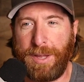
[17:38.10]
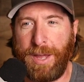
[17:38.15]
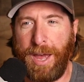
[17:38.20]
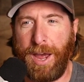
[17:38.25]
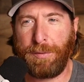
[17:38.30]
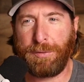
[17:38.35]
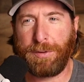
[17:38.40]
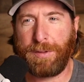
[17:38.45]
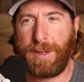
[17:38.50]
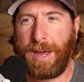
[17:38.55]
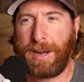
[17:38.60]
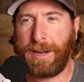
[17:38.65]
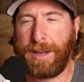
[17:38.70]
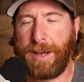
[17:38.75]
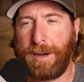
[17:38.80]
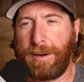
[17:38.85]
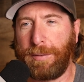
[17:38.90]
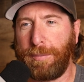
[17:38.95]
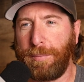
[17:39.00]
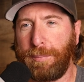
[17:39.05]
after that, I
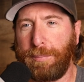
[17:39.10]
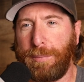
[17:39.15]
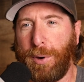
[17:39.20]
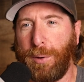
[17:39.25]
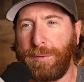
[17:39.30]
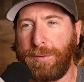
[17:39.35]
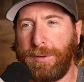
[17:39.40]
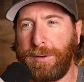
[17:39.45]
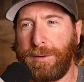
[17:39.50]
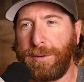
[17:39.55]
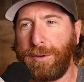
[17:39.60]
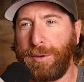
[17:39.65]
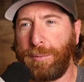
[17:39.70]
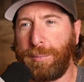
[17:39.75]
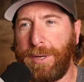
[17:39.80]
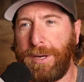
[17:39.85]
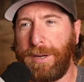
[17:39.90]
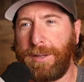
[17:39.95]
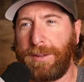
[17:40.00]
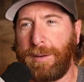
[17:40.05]
kind of moseyed a little
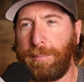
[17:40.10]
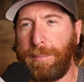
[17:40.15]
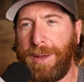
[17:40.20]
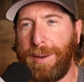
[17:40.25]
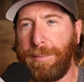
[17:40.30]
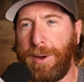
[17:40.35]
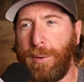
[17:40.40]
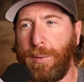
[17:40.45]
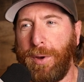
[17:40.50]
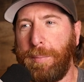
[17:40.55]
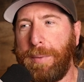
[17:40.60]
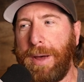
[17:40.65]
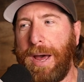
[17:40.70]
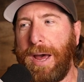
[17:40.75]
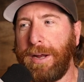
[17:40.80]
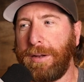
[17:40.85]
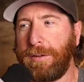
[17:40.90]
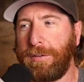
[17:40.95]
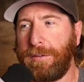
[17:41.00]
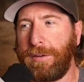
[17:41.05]
bit and then made my way
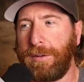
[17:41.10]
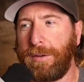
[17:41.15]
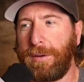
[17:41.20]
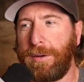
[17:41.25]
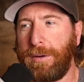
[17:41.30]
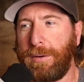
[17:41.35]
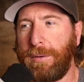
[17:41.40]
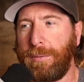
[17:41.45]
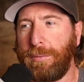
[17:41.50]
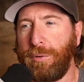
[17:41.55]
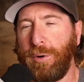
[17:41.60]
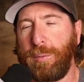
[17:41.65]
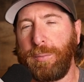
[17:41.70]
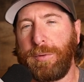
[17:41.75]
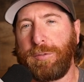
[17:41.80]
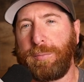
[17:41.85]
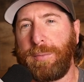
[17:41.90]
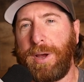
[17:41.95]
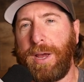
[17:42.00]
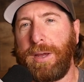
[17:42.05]
back to the room
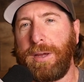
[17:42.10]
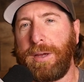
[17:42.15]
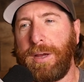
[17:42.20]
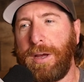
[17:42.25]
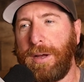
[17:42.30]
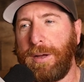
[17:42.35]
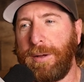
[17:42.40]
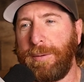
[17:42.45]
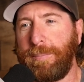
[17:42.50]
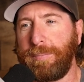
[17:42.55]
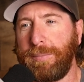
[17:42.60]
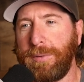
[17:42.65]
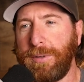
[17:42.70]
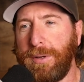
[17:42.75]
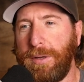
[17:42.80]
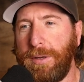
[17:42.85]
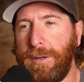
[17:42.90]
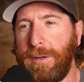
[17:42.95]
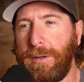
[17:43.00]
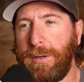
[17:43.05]
because my
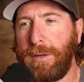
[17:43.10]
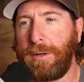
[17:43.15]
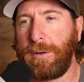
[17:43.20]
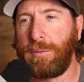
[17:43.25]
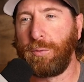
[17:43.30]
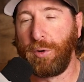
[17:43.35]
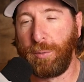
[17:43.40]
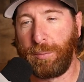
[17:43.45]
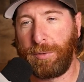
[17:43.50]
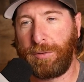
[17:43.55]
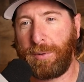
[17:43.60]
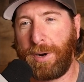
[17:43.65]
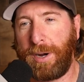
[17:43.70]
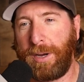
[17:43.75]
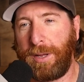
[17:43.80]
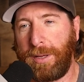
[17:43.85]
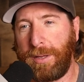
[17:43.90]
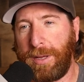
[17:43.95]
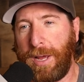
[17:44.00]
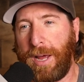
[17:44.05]
room was
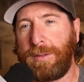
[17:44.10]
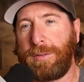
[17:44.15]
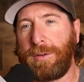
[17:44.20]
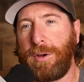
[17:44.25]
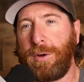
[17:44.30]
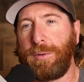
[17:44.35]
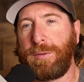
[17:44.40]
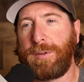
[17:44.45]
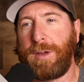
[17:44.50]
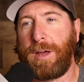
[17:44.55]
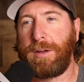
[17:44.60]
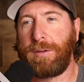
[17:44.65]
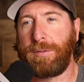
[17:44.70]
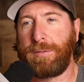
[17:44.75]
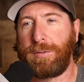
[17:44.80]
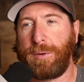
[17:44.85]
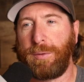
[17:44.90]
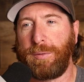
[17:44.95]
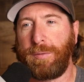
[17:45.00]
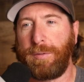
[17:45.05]
ready at the hotel.
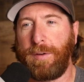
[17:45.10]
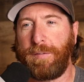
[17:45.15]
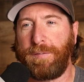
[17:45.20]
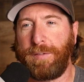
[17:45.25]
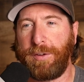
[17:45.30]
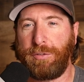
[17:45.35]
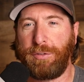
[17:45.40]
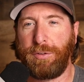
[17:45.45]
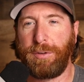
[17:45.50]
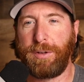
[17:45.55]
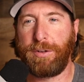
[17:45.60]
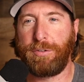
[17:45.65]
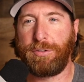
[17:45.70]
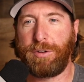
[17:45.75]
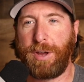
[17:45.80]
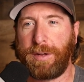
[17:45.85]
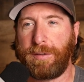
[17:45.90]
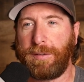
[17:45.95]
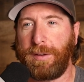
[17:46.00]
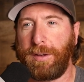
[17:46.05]
So officially
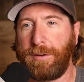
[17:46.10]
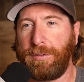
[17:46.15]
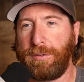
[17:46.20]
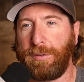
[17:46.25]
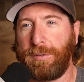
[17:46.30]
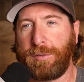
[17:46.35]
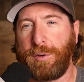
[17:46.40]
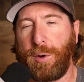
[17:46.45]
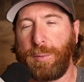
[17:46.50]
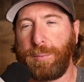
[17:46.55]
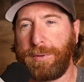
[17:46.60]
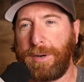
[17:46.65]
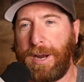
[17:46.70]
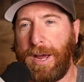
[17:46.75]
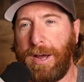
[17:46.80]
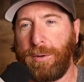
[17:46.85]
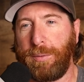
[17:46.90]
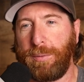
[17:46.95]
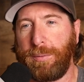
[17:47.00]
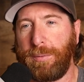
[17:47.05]
checked in, just scoped it
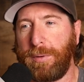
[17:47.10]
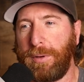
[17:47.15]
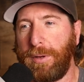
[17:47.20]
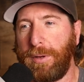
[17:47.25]
out.